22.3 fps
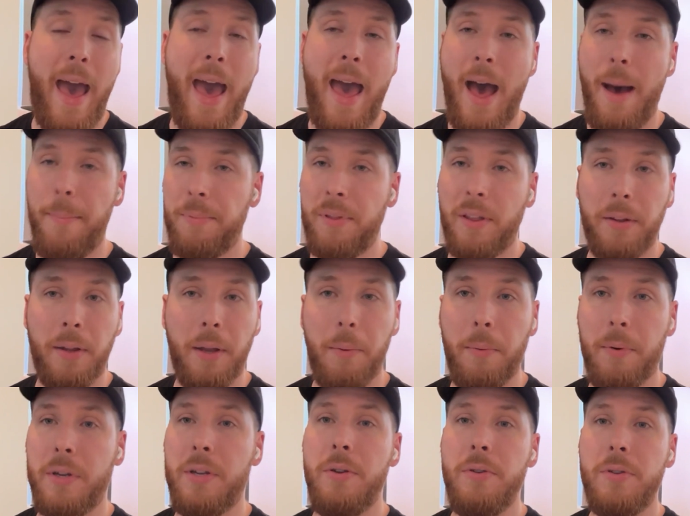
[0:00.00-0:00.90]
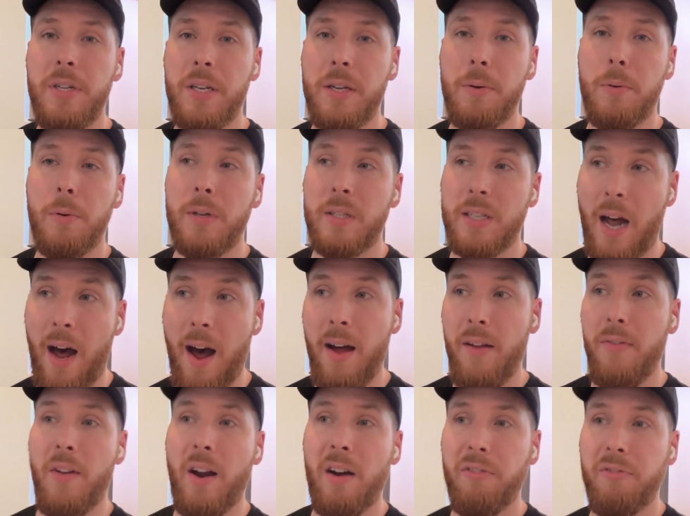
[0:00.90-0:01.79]
app that they were using was
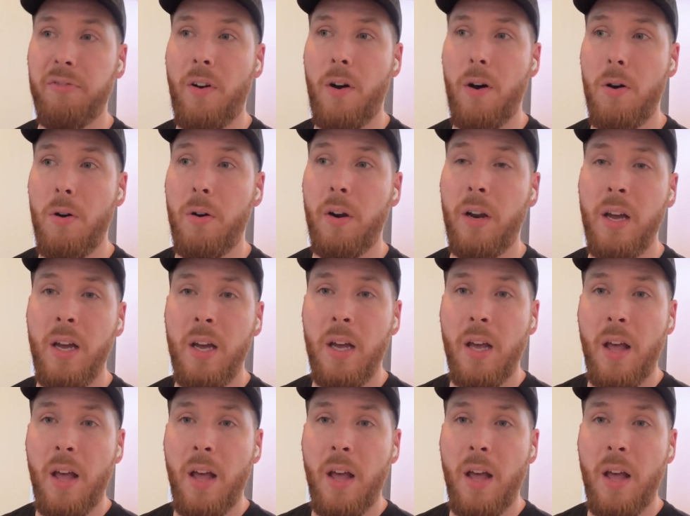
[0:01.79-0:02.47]
on their phone,